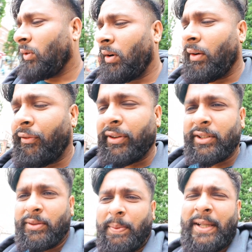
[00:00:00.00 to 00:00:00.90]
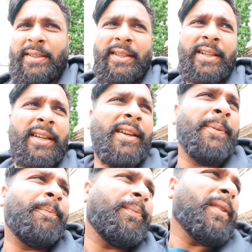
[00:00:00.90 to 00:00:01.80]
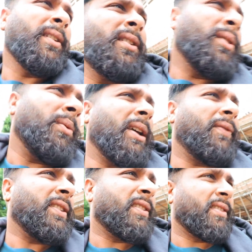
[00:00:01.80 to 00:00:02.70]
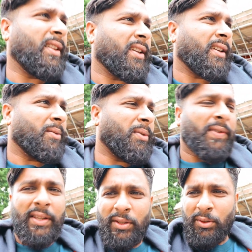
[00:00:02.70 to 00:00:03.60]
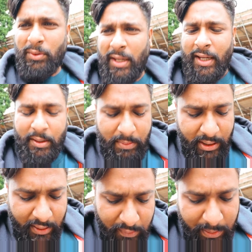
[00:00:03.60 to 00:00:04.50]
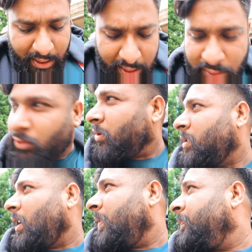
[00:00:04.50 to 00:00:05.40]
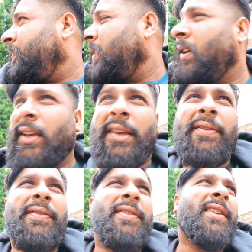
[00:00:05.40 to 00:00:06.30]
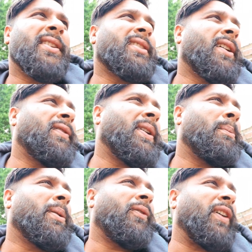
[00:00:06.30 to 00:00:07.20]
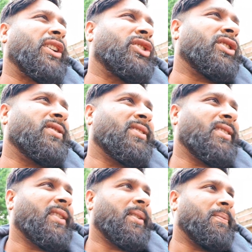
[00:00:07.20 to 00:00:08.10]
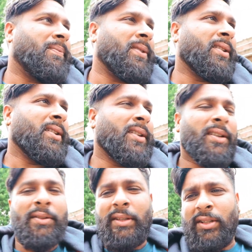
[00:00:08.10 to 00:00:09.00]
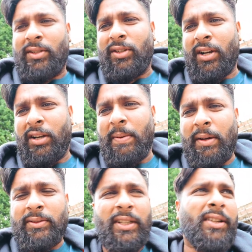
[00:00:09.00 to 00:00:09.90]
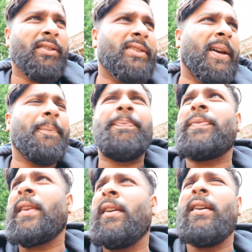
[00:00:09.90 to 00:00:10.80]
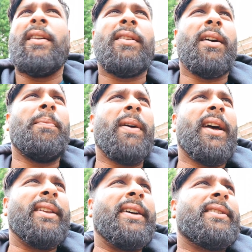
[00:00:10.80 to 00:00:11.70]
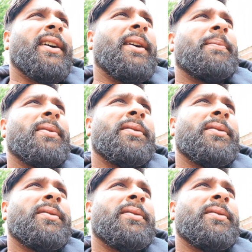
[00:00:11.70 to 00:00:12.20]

not off, it's just basically, we have this thing within the UK and many other big countries that if things have imperfections in them, they just chuck them out. So he goes that, come by at that time,